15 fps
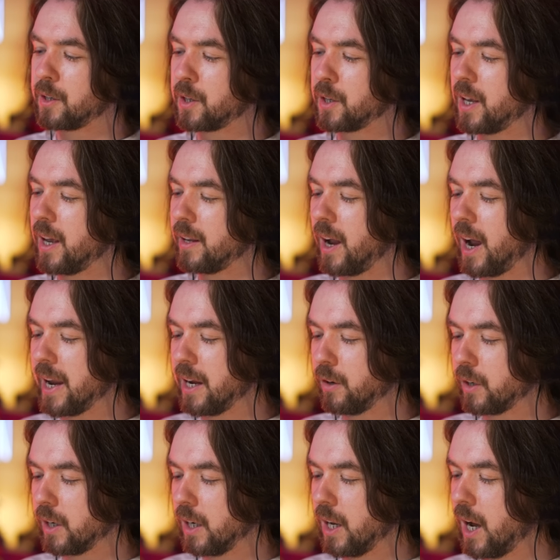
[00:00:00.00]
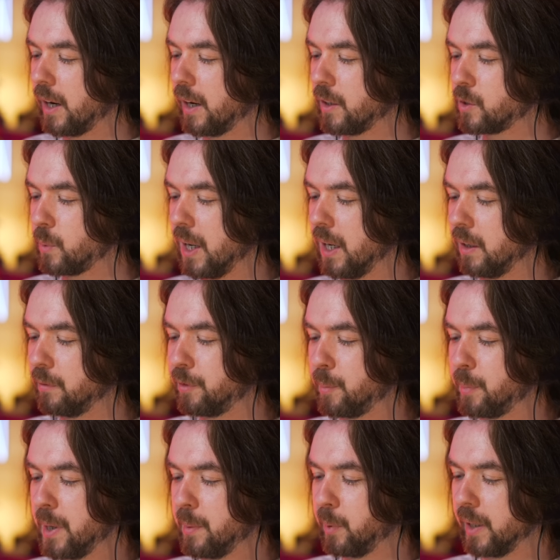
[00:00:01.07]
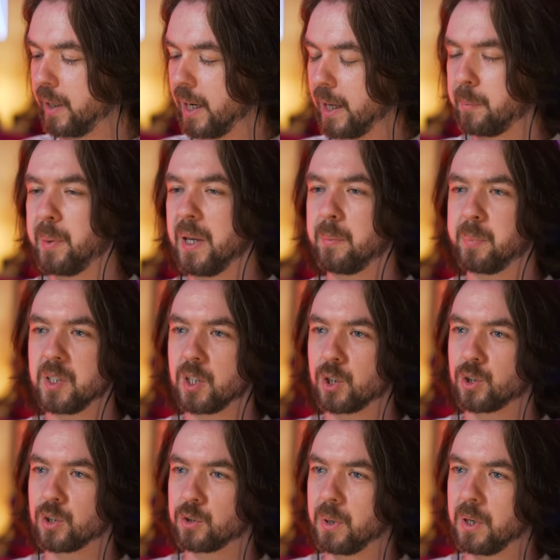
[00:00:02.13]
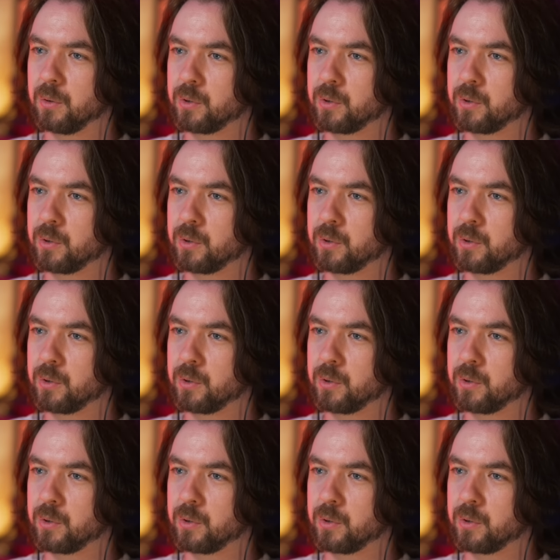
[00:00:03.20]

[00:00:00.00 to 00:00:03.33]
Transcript: I hear it a lot as well from people in like big positions as well,